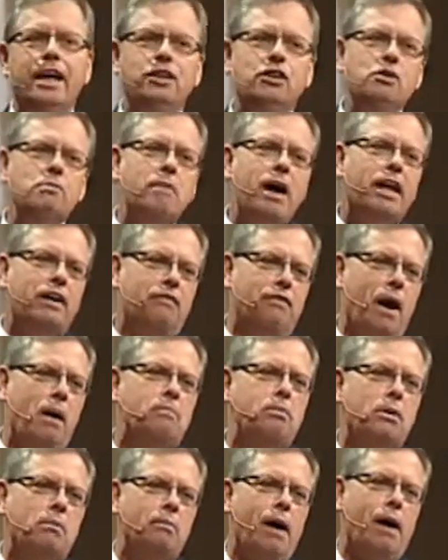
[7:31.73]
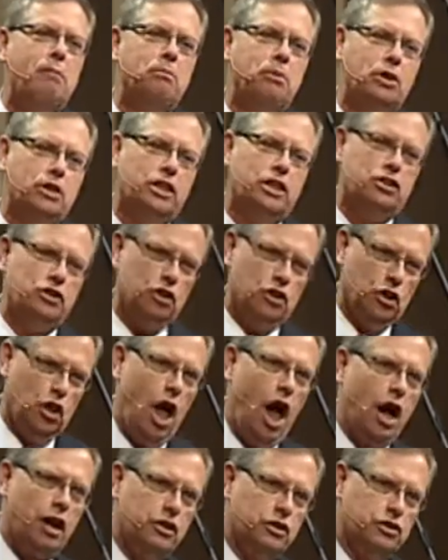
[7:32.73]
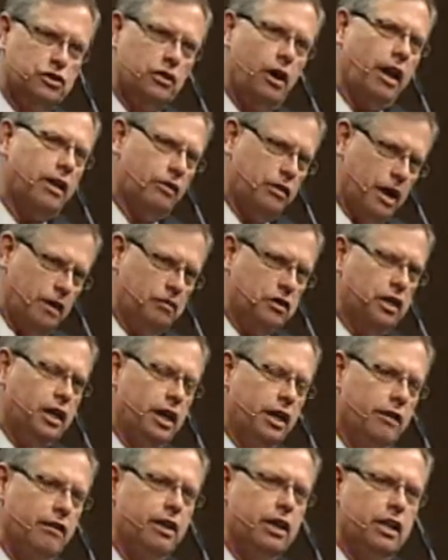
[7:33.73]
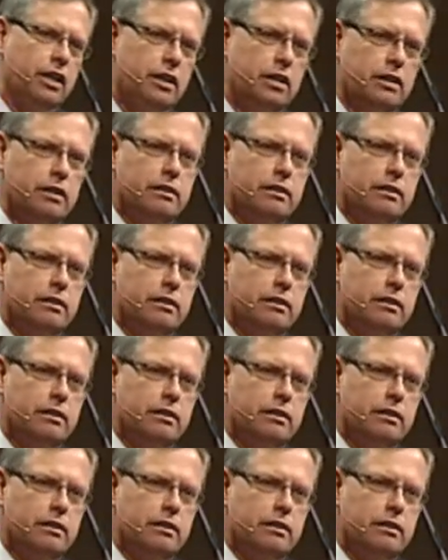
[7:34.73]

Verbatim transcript: you mind if I put my book in your locker so I don't have to carry it?